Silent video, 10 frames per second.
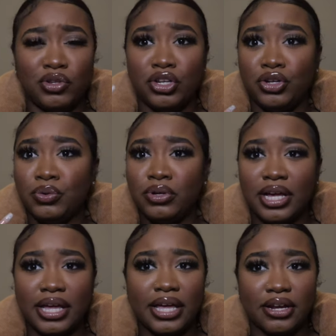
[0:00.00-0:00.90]

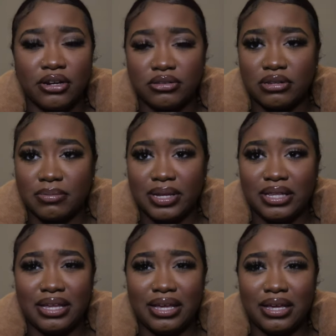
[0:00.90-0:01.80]
Nadula here or something
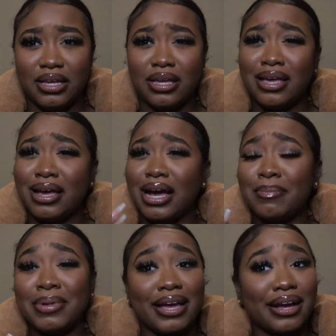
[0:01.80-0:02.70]
like that. I
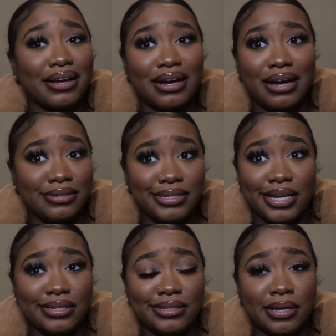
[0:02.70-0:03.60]
mean, I
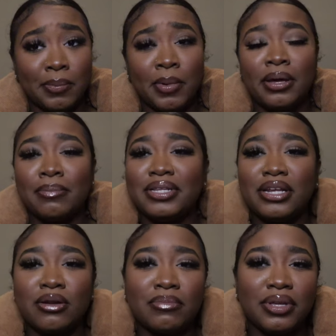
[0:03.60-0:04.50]
contact them, but
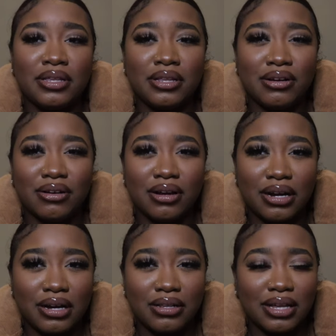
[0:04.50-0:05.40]
that don't mean they're gonna
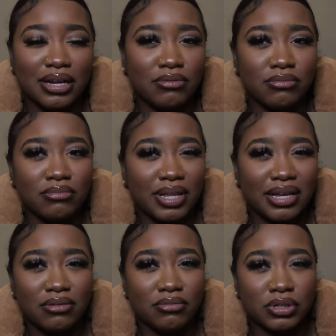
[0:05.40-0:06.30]
like
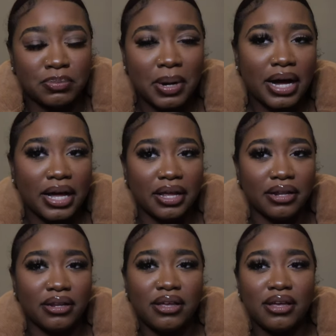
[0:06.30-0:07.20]
like respond.
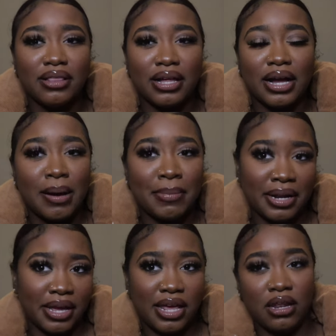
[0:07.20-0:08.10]
Like I might
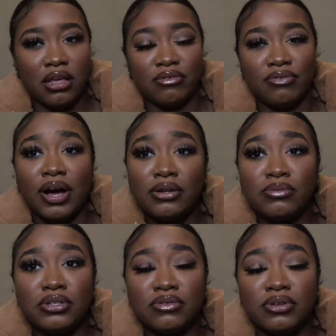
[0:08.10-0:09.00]
not have enough
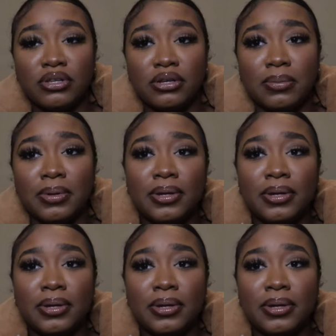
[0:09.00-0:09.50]
followers for them.